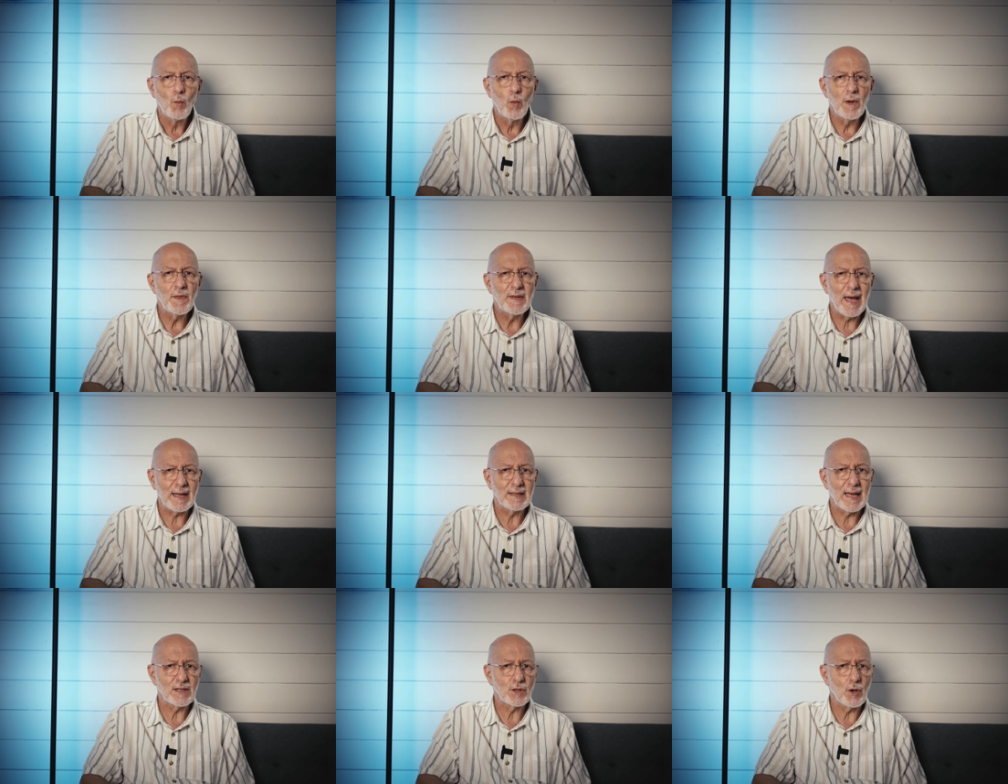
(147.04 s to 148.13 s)
With Tech
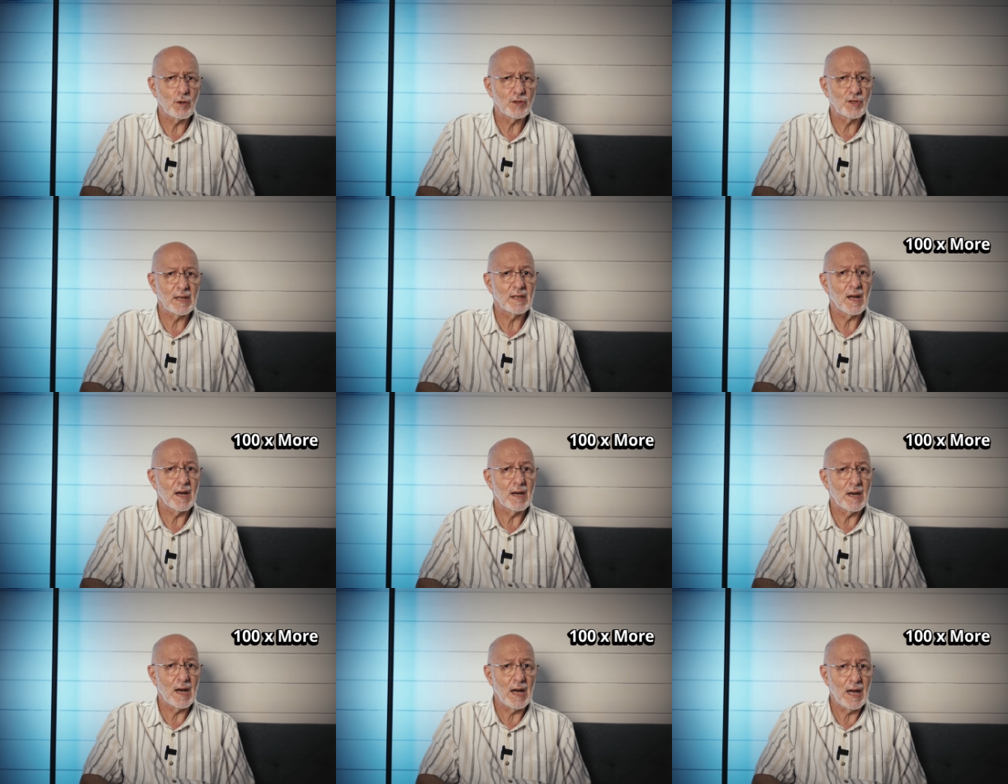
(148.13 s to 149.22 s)
Das costing
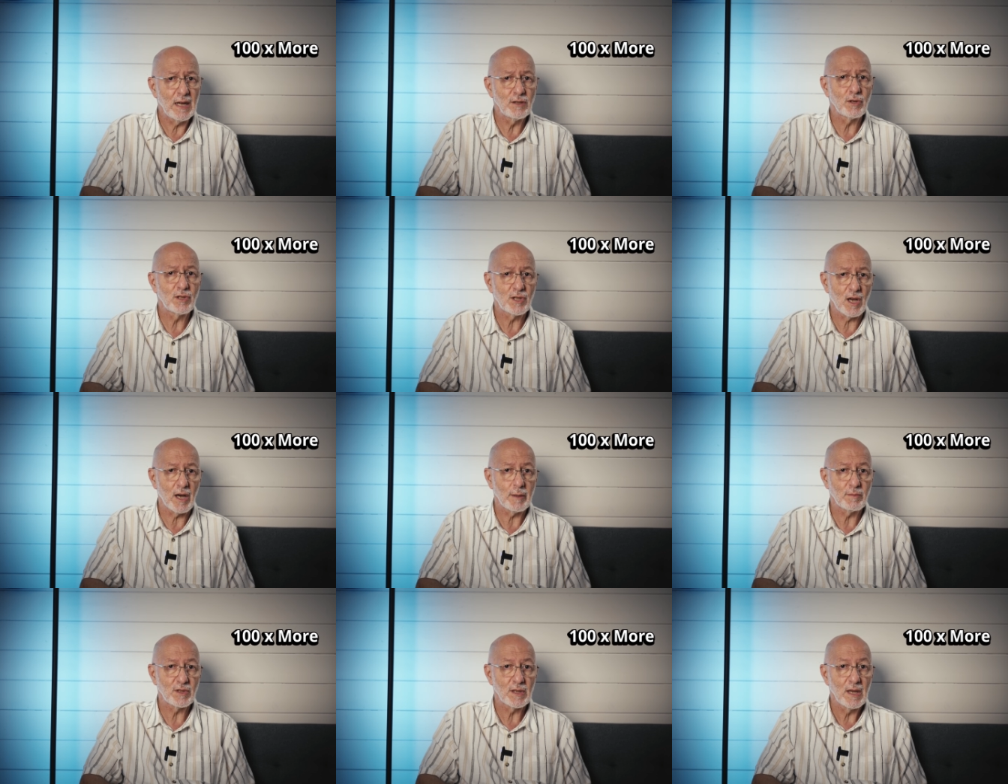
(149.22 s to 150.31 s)
100
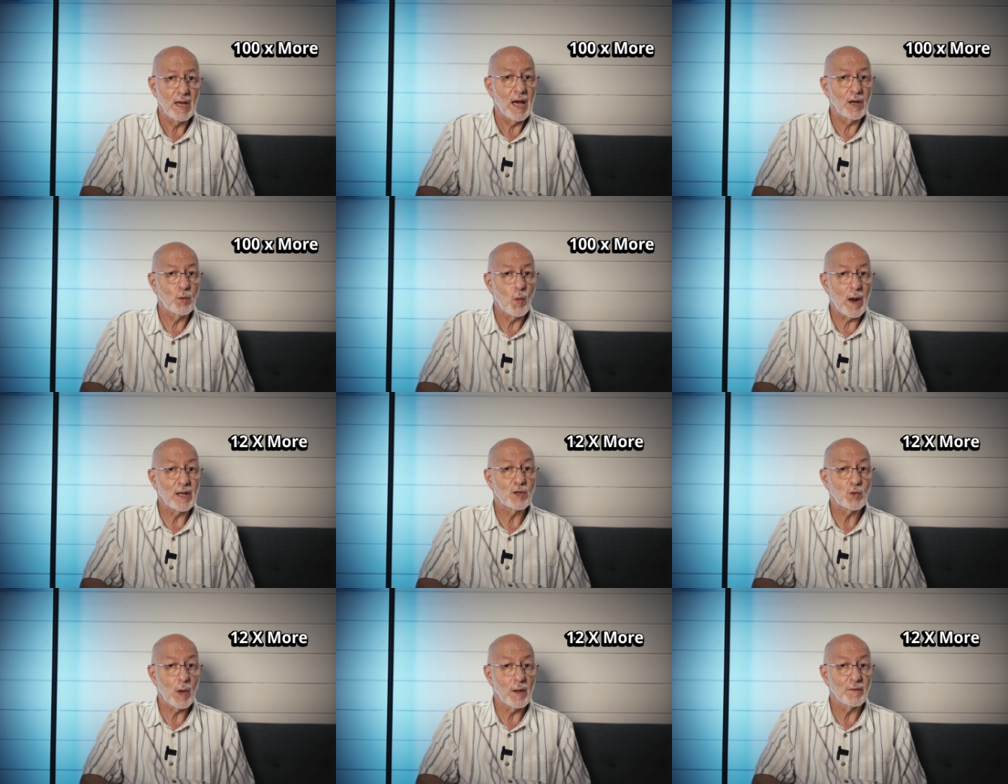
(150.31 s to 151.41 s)
times and weighing
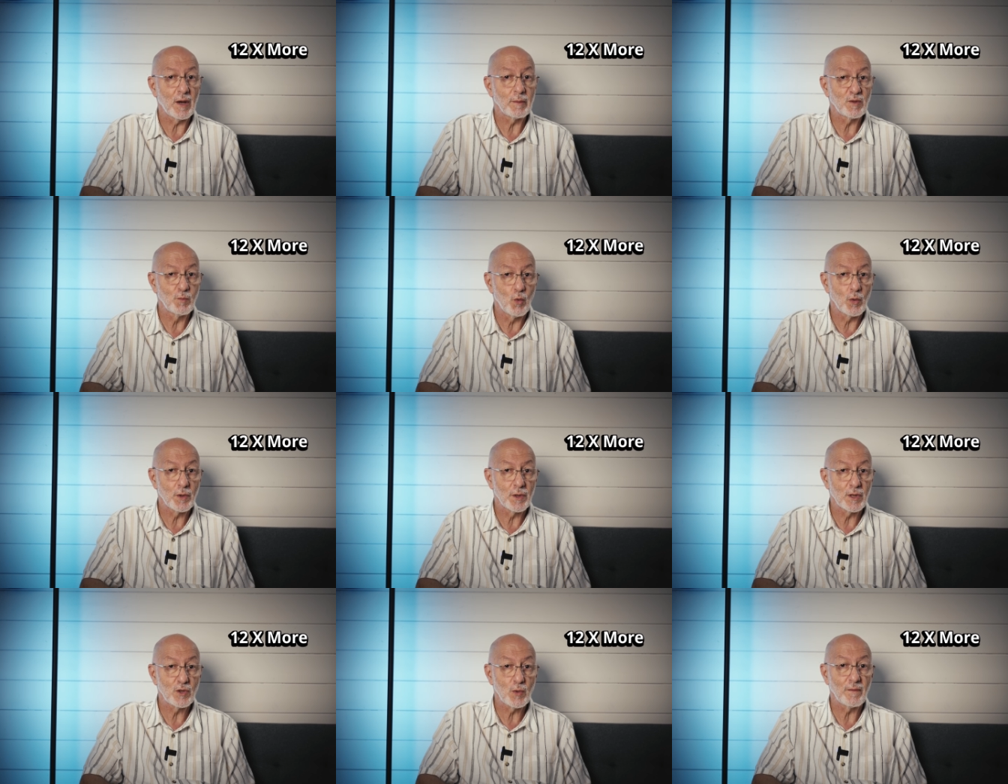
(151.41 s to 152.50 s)
12 times more than
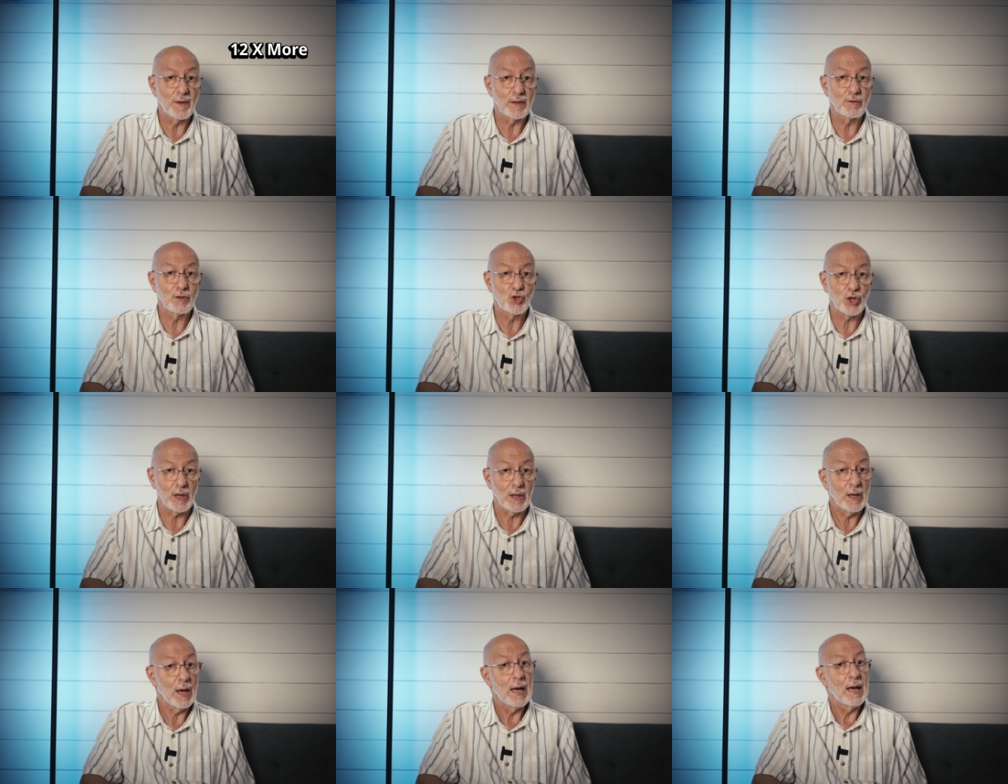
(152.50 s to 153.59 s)
the
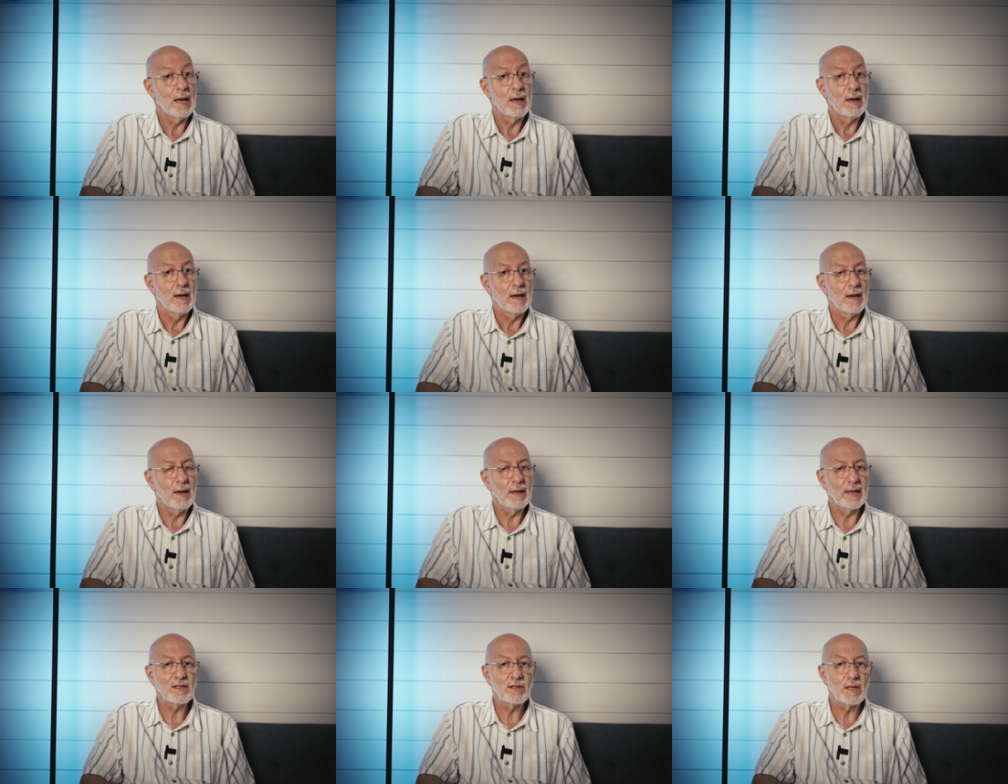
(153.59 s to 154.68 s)
1200G,
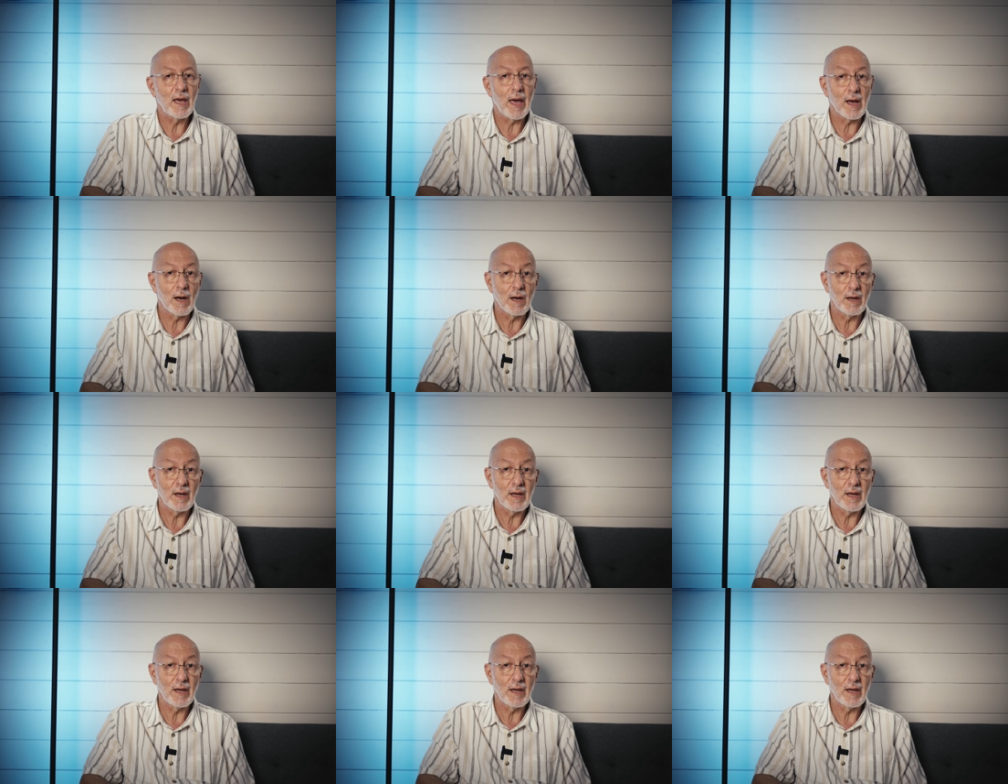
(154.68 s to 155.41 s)
against the AR,